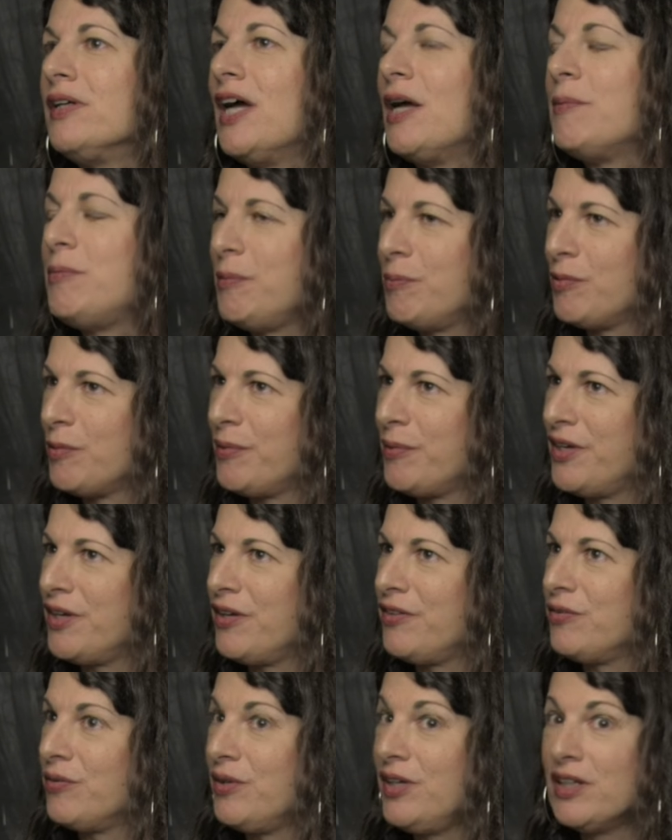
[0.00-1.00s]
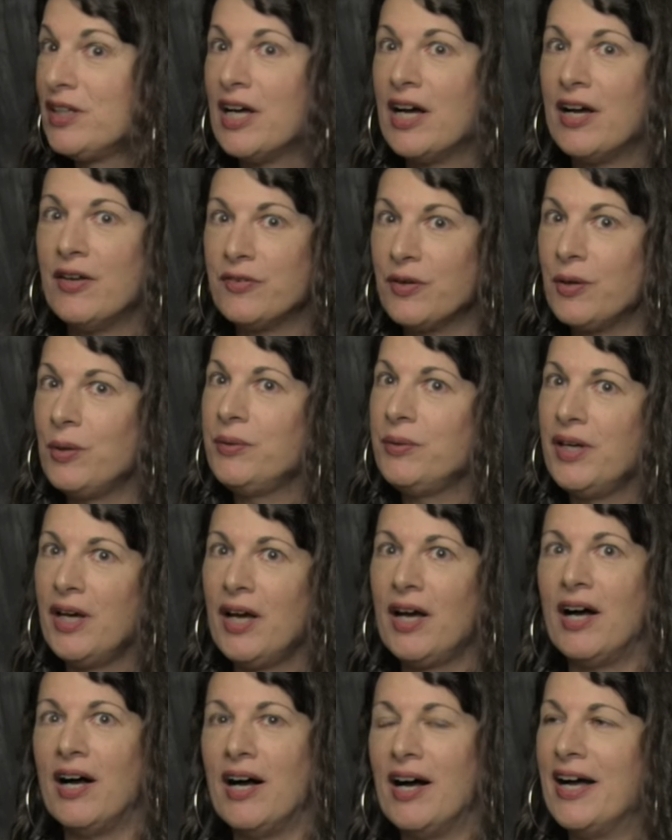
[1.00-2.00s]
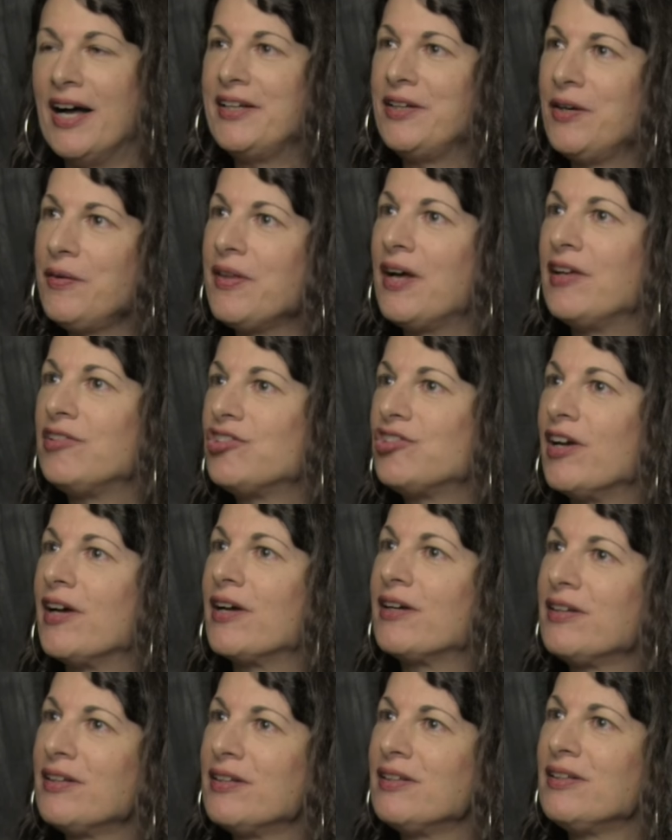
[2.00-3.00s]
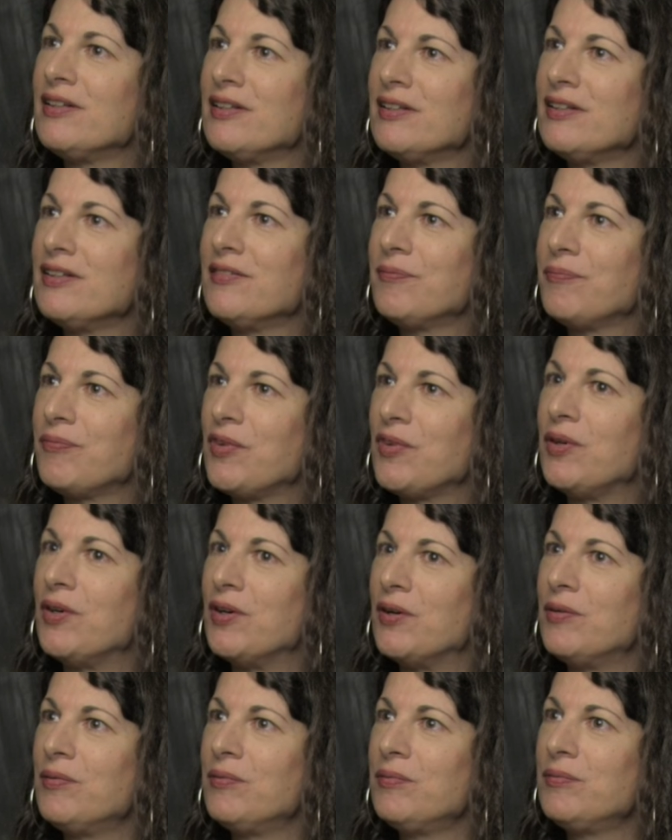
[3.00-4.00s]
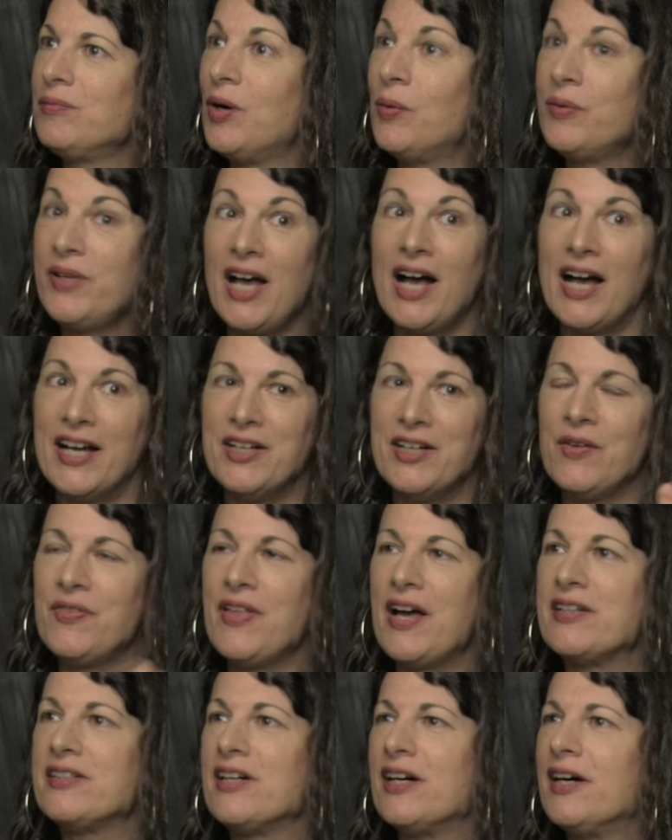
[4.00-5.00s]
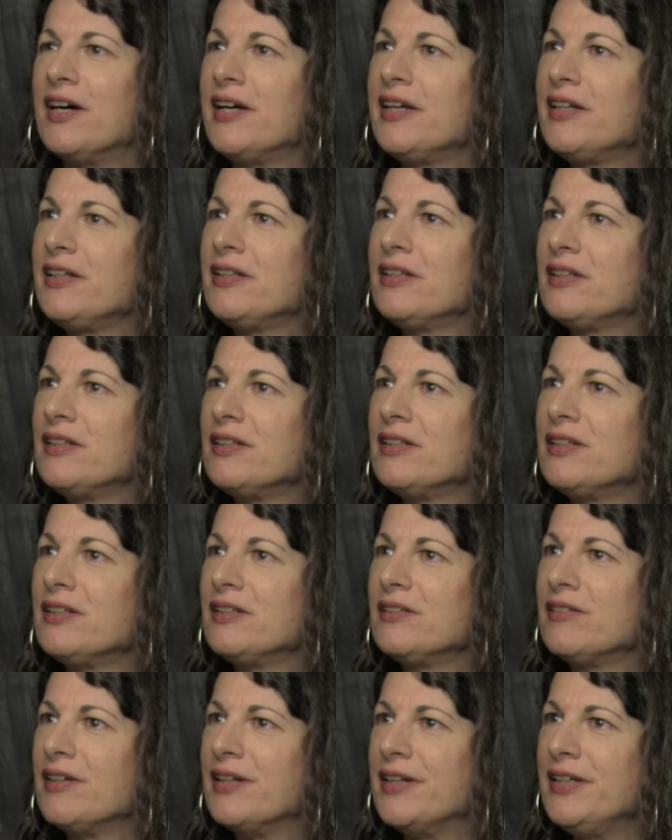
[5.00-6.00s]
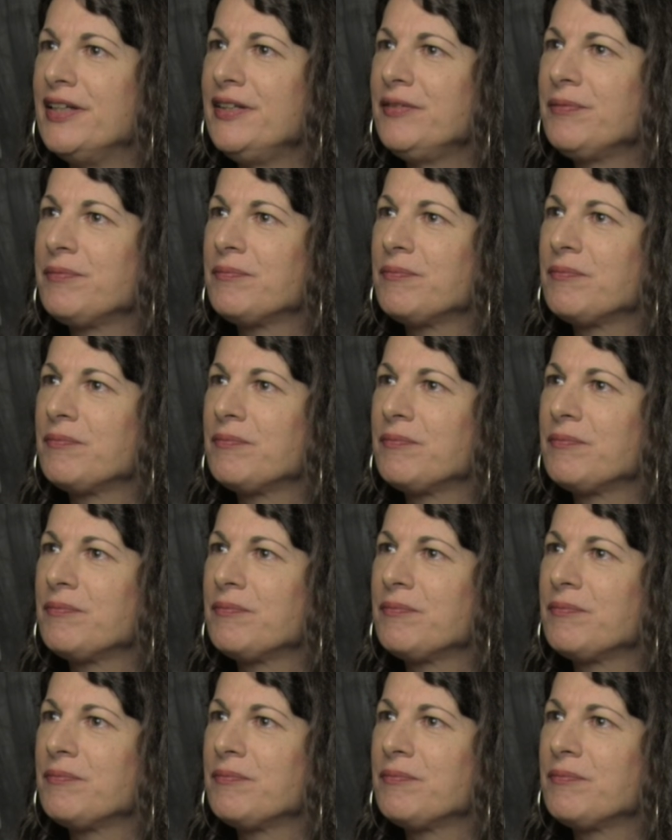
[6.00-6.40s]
And people beginning to realize, oh yeah, I know that chick, you know? Oh yeah, I know that guy, right?